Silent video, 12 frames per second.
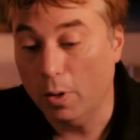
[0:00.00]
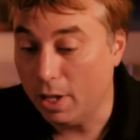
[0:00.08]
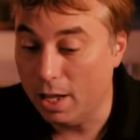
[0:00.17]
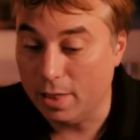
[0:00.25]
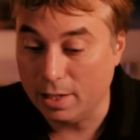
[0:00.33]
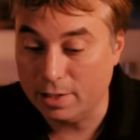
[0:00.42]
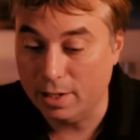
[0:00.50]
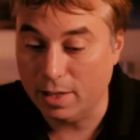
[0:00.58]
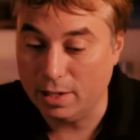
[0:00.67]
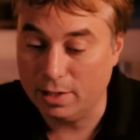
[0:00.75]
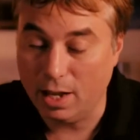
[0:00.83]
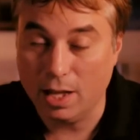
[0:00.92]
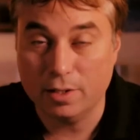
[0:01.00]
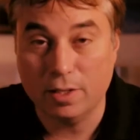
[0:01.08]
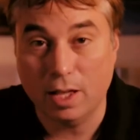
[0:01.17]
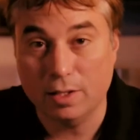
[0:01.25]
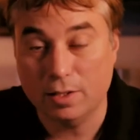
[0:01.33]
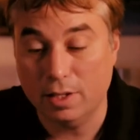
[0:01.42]
Okay, that's it. That's the last
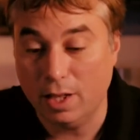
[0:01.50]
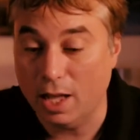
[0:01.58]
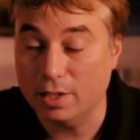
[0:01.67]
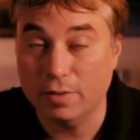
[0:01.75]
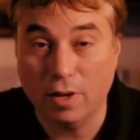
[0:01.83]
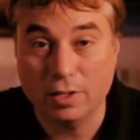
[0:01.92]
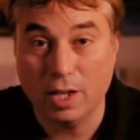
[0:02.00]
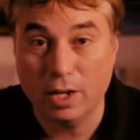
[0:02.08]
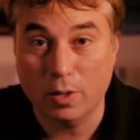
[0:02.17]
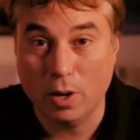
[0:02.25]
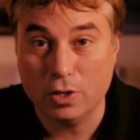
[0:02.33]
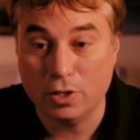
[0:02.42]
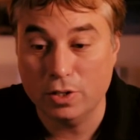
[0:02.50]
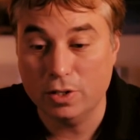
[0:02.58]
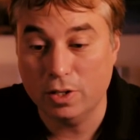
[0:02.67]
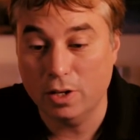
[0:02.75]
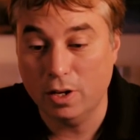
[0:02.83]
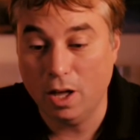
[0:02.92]
of our 10
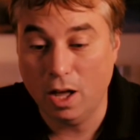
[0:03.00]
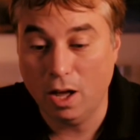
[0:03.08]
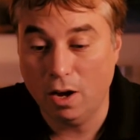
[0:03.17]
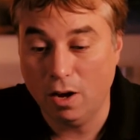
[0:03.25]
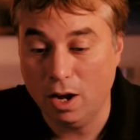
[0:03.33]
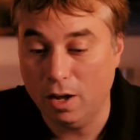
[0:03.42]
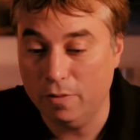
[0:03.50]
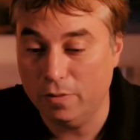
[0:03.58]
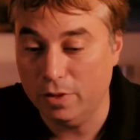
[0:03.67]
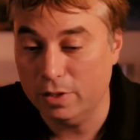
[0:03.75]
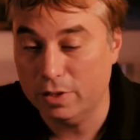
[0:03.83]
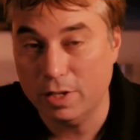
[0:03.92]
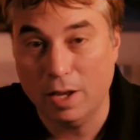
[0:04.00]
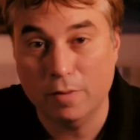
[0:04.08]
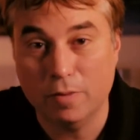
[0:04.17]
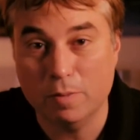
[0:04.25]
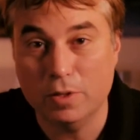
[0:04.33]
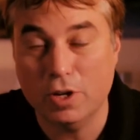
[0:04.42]
questions and our first 10
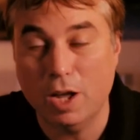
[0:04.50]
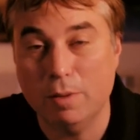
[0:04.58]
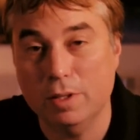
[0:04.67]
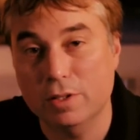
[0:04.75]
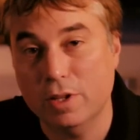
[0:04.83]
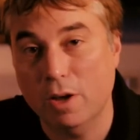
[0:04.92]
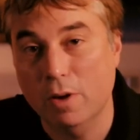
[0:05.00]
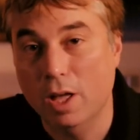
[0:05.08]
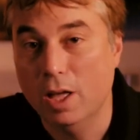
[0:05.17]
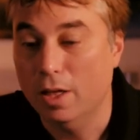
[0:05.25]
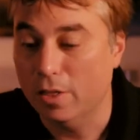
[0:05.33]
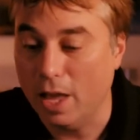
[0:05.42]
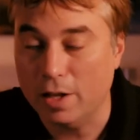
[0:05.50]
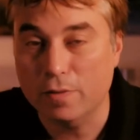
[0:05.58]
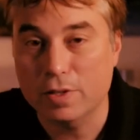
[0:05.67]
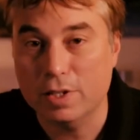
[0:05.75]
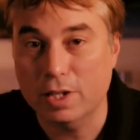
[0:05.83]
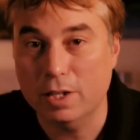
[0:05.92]
from the chairman. So thanks
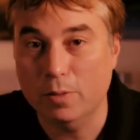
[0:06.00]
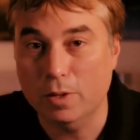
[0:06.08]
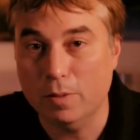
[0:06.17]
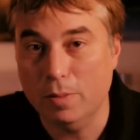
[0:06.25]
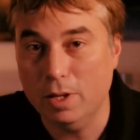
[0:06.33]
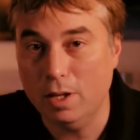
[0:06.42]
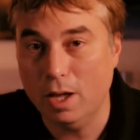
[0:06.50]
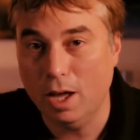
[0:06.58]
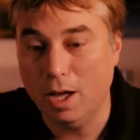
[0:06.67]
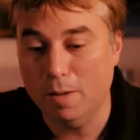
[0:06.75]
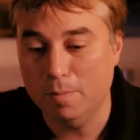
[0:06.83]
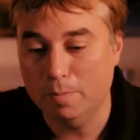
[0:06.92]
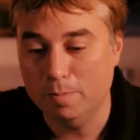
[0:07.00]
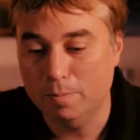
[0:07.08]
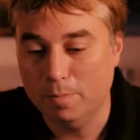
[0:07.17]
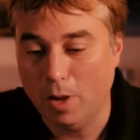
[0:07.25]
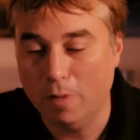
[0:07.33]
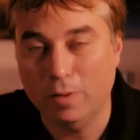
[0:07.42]
for sitting with me.
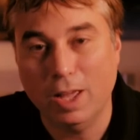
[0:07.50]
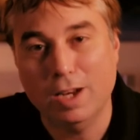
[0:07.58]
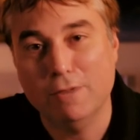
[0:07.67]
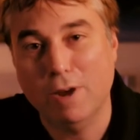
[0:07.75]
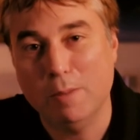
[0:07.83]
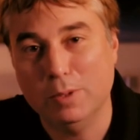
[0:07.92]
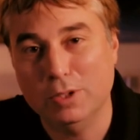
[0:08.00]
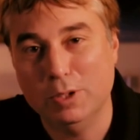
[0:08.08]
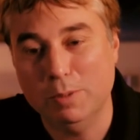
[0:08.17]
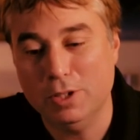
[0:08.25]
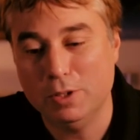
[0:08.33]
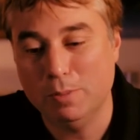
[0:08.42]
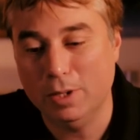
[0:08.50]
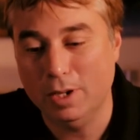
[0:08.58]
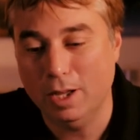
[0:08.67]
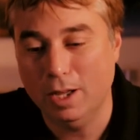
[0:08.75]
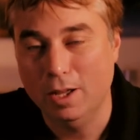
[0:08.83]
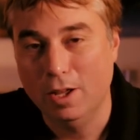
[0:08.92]
Hopefully I didn't ramble too much, but
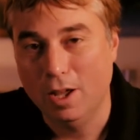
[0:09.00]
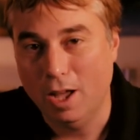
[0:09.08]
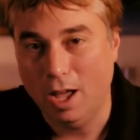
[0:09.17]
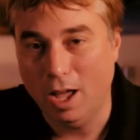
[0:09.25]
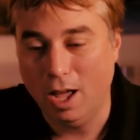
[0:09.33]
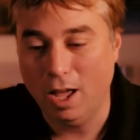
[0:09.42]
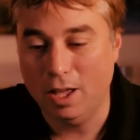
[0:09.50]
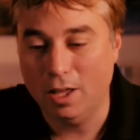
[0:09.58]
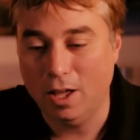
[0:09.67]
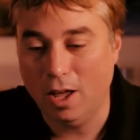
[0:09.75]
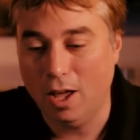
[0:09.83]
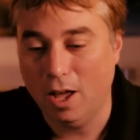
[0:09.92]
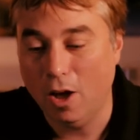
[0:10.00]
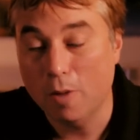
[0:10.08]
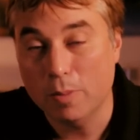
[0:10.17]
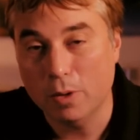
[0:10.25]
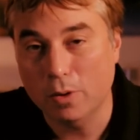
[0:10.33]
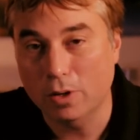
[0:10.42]
I
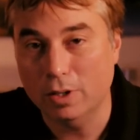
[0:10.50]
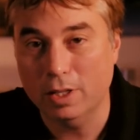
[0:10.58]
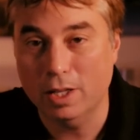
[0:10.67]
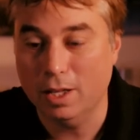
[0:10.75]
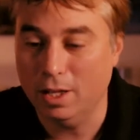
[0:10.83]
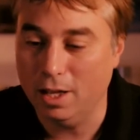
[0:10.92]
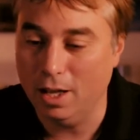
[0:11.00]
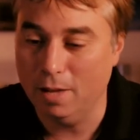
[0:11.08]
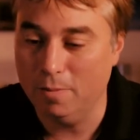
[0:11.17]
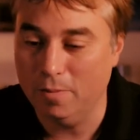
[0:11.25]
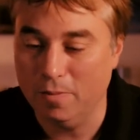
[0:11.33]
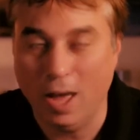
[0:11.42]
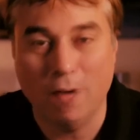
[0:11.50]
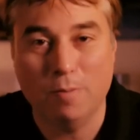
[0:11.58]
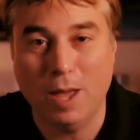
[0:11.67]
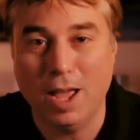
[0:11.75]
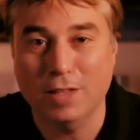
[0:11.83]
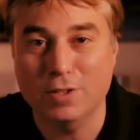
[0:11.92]
hope you all found
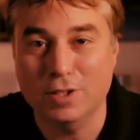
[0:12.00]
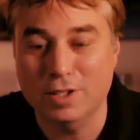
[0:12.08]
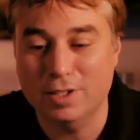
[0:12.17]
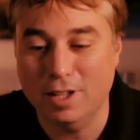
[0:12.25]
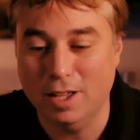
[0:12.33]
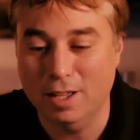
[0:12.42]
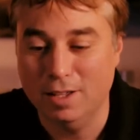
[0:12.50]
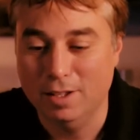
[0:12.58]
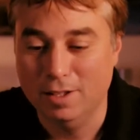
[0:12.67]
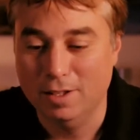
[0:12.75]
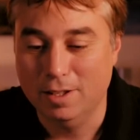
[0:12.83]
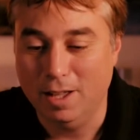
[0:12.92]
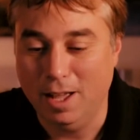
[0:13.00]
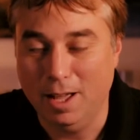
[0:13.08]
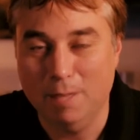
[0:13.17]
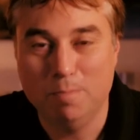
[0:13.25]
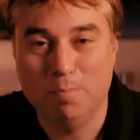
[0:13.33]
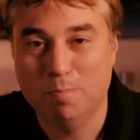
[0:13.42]
my answers
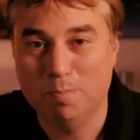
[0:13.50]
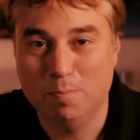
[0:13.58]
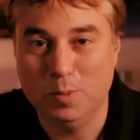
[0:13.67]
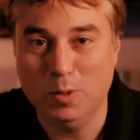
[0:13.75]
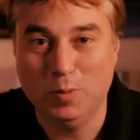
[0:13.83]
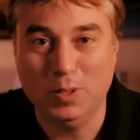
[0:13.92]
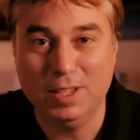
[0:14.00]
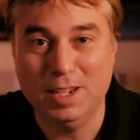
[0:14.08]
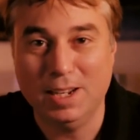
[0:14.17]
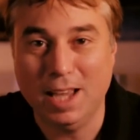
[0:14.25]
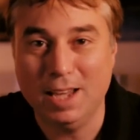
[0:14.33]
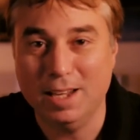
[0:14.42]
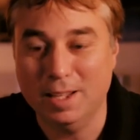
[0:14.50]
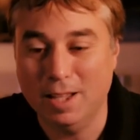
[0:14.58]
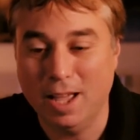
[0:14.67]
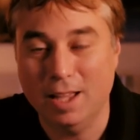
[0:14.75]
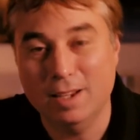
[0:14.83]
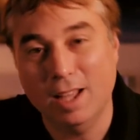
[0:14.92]
useful and enlightening,
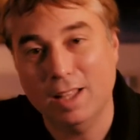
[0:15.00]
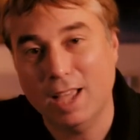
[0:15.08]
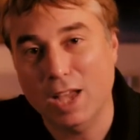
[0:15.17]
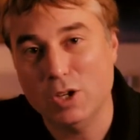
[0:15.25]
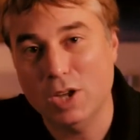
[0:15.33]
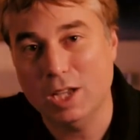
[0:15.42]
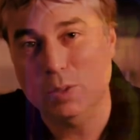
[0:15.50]
and I'll catch you